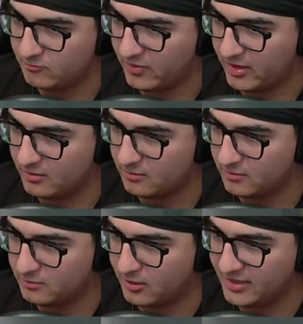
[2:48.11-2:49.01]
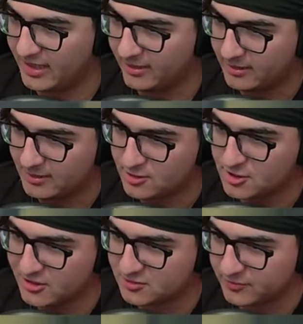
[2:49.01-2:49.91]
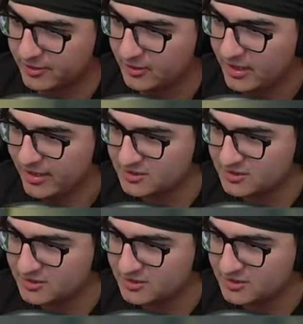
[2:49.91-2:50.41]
Wait. No, I lied. He's real. He's